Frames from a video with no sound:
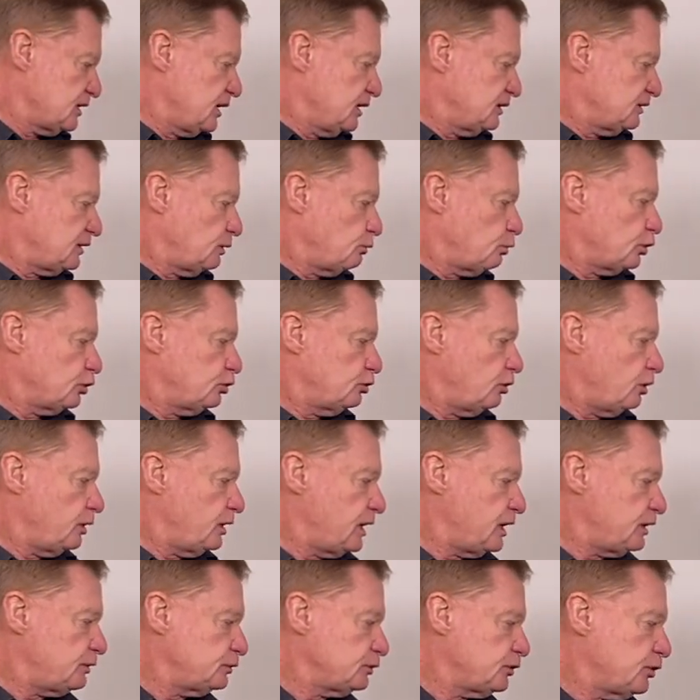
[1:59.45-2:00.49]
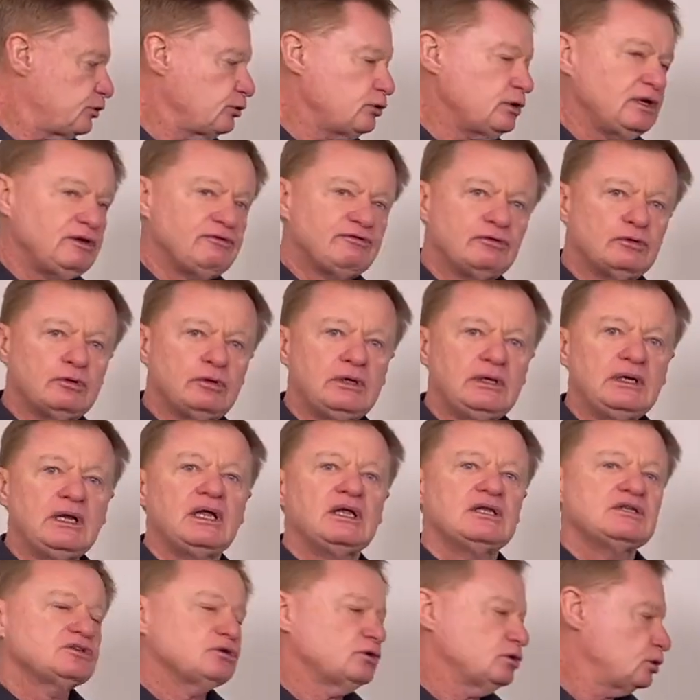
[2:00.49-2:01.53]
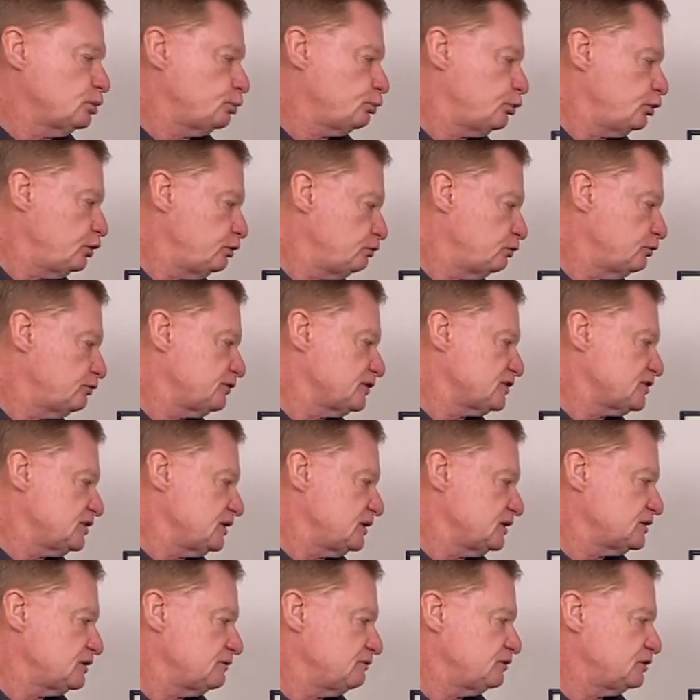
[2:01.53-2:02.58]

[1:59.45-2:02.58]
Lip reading: They want $930 for it. It's got an approval for 6. If you